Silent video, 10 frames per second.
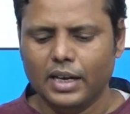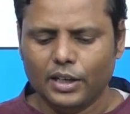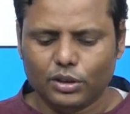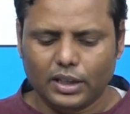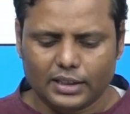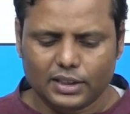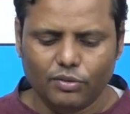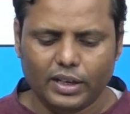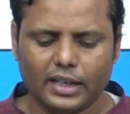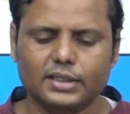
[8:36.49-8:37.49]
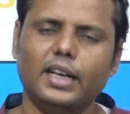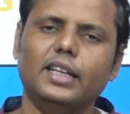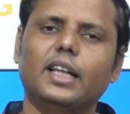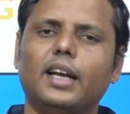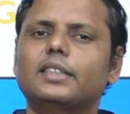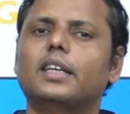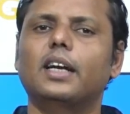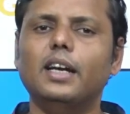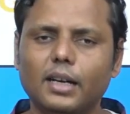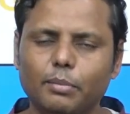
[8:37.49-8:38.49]
So that's how we can say there are
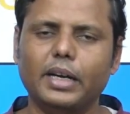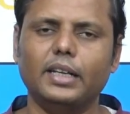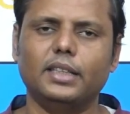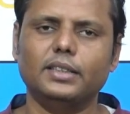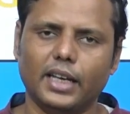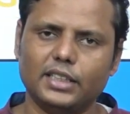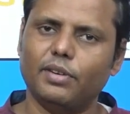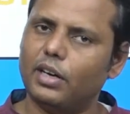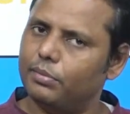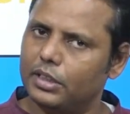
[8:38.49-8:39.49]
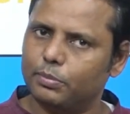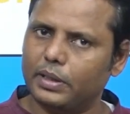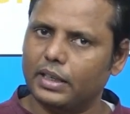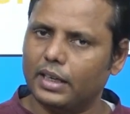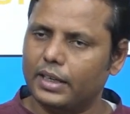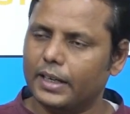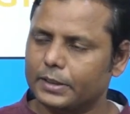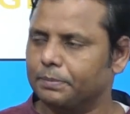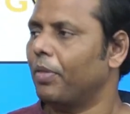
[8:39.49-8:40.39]
certain limitations as well of this particular text.